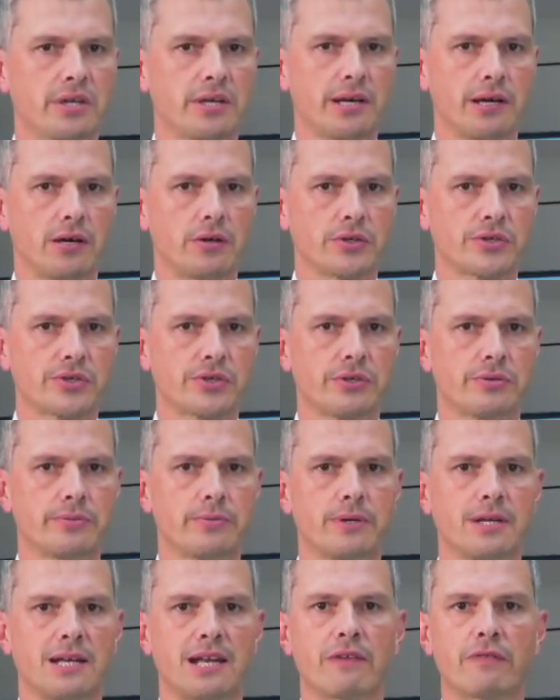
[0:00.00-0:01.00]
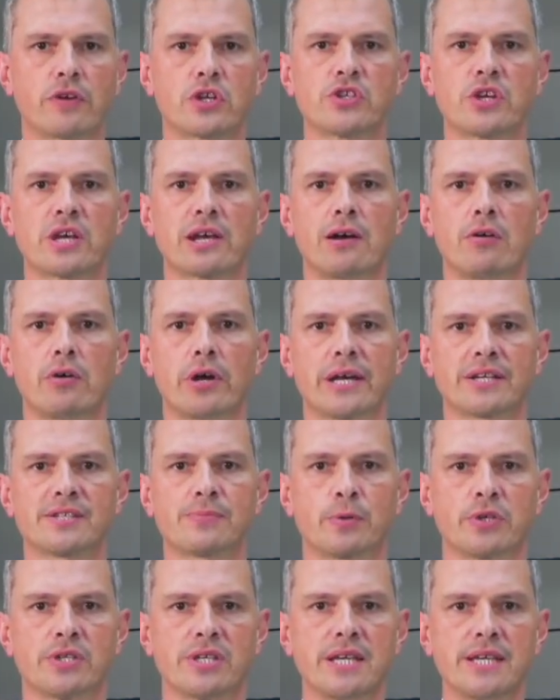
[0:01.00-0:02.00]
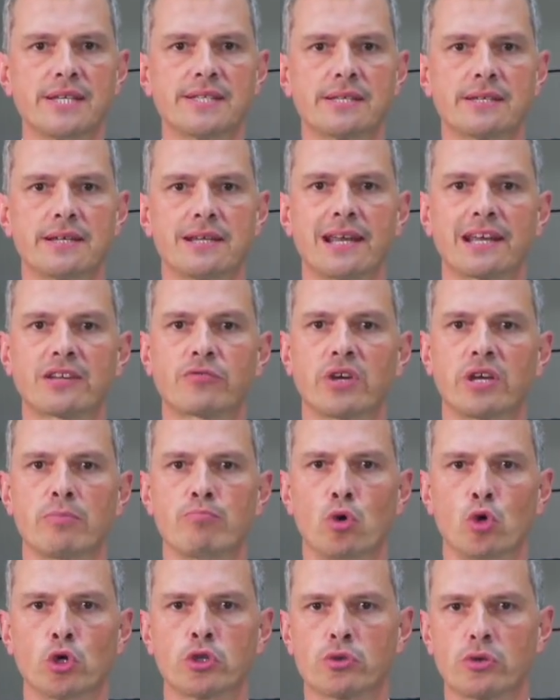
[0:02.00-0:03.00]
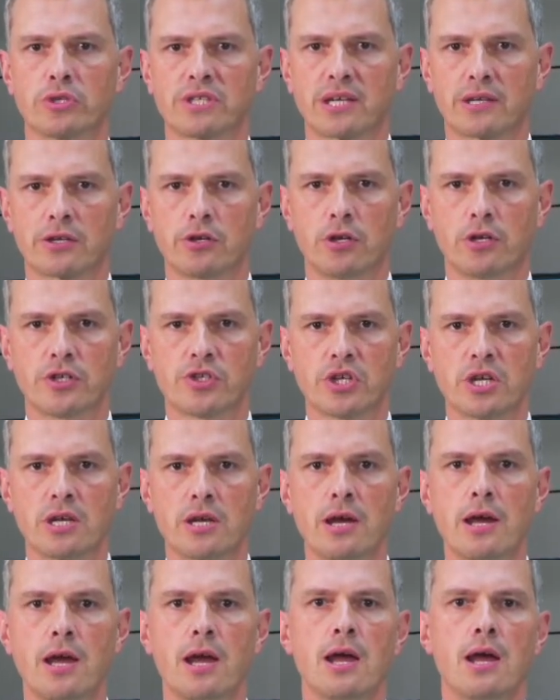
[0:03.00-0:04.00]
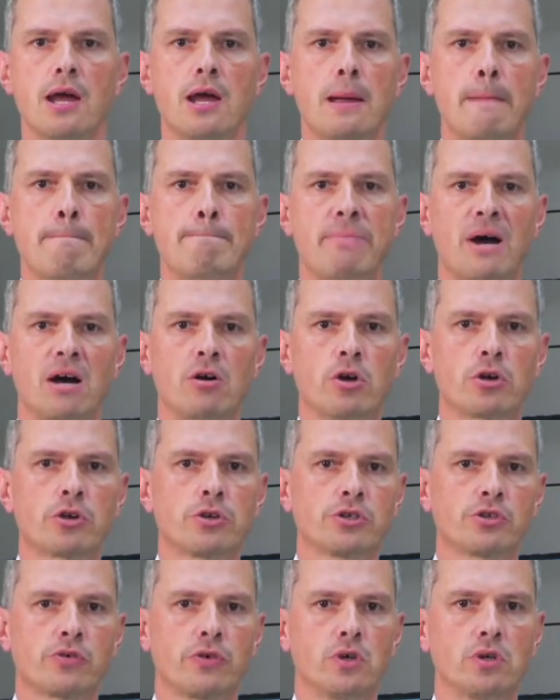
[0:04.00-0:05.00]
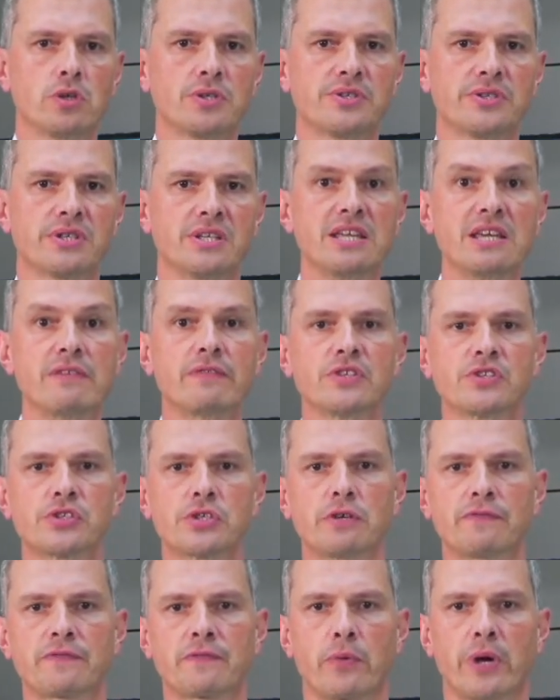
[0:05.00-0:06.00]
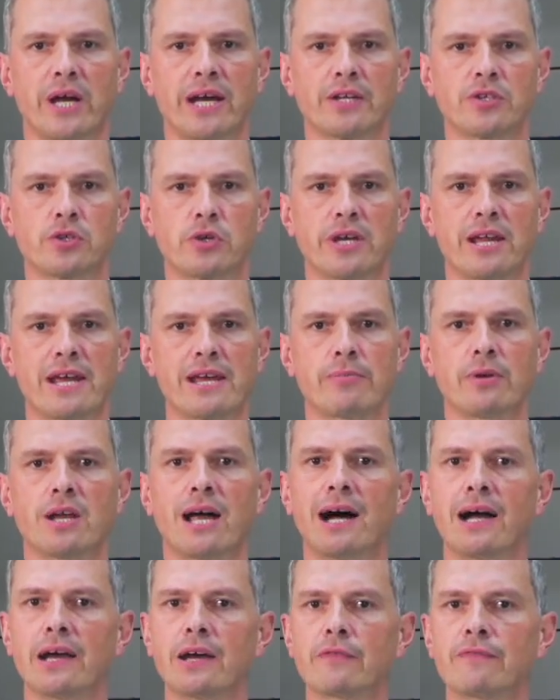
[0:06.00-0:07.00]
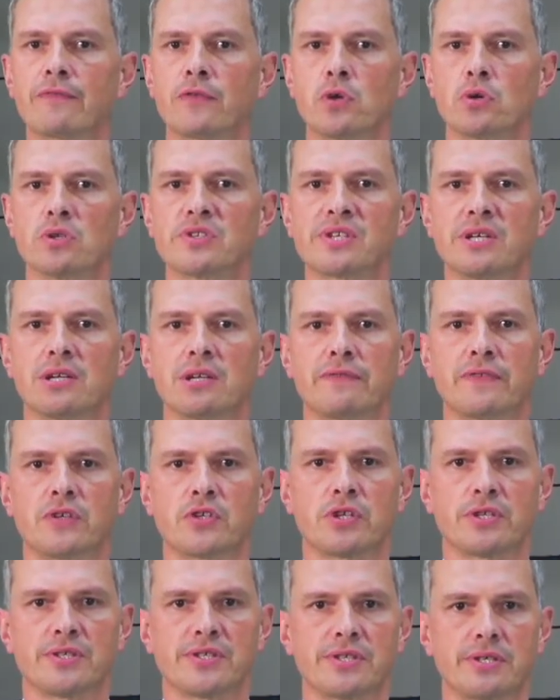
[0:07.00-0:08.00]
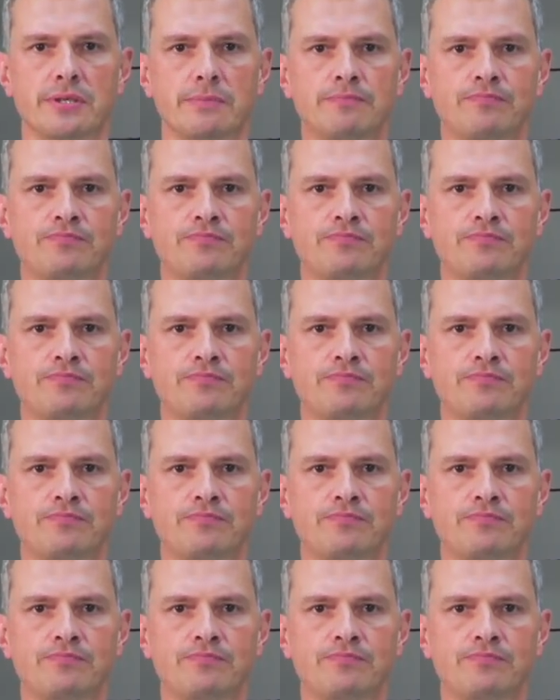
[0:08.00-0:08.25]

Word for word: in-house, leveraging our expertise in electric motor technology, power controls, and even software to enable higher fuel cell efficiency.